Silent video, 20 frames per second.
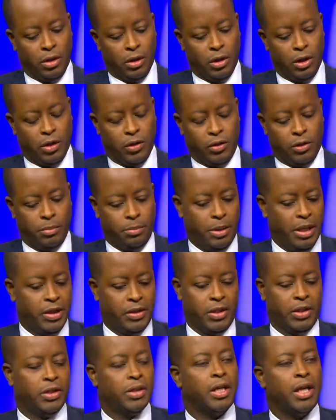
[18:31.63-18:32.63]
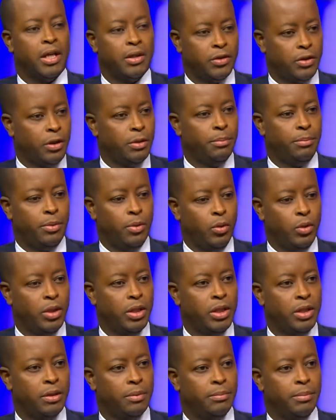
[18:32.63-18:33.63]
there's a basic science
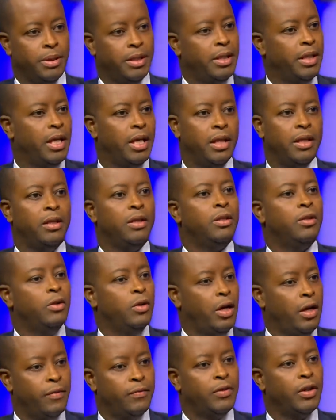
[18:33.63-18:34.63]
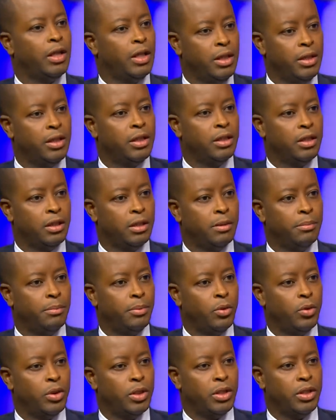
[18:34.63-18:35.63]
component, but then you have the clinical
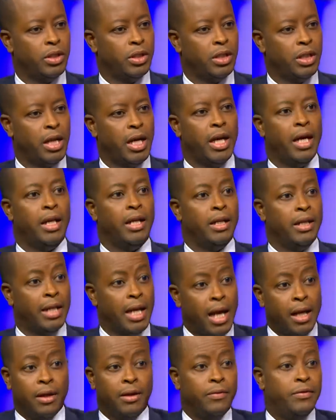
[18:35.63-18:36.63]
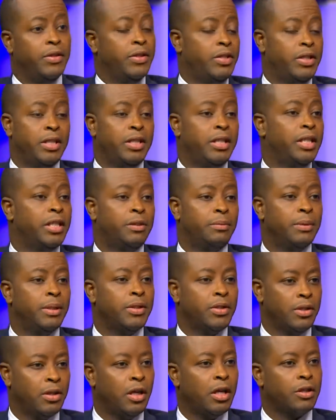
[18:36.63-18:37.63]
component, and that obviously takes
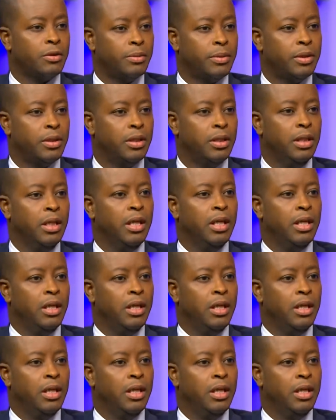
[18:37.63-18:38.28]
place in the hospital.